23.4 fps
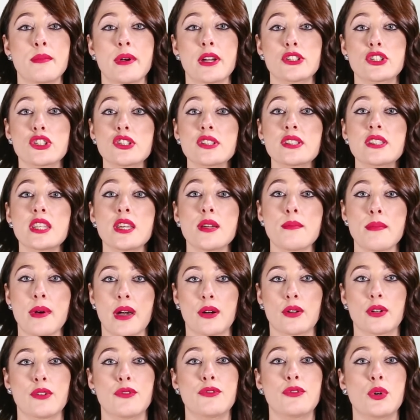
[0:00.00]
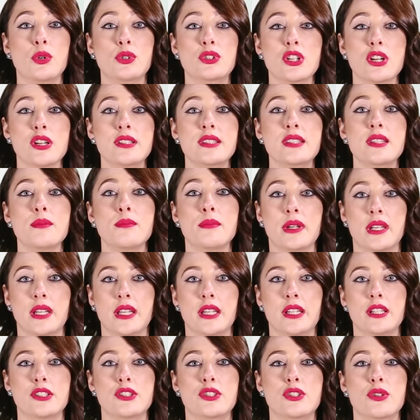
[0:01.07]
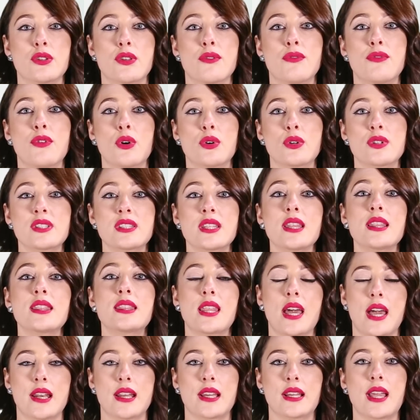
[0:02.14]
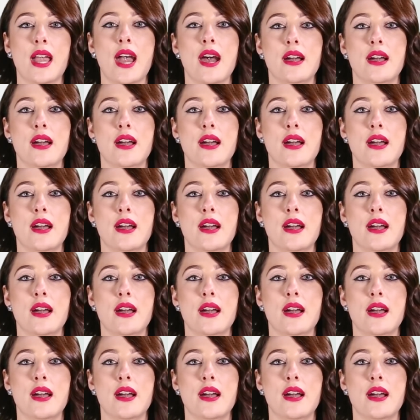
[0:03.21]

measures the amount of photons emitted into the photosynthetic